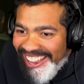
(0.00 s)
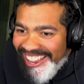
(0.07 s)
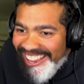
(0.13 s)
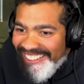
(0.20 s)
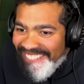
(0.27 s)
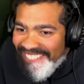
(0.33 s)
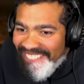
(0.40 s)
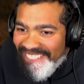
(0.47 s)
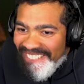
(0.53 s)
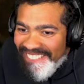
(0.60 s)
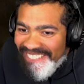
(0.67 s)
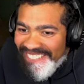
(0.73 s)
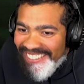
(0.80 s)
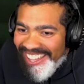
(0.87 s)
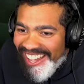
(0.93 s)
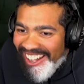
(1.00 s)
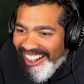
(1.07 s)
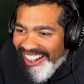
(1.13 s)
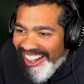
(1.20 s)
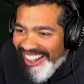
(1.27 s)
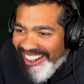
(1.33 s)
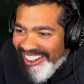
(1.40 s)
can still see you know
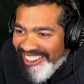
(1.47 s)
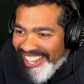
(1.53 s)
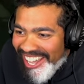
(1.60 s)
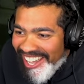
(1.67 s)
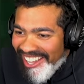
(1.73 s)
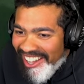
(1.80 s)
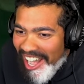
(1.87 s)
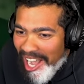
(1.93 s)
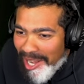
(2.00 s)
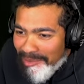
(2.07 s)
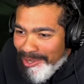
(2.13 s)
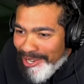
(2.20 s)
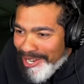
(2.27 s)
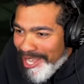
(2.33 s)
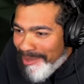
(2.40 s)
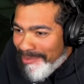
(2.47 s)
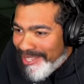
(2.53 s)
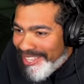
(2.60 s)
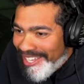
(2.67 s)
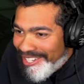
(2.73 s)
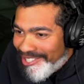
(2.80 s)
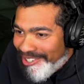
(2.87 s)
that, oh, right? Oh, okay. How come you didn't hit me
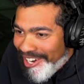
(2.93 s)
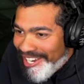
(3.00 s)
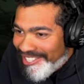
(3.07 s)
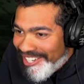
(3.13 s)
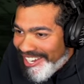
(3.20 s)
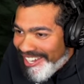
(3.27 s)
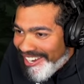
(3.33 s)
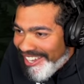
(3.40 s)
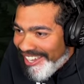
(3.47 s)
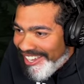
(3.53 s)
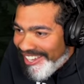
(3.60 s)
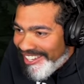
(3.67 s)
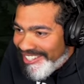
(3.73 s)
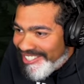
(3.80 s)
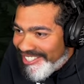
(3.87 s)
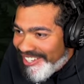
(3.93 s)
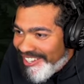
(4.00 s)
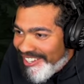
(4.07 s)
then, trash can ass?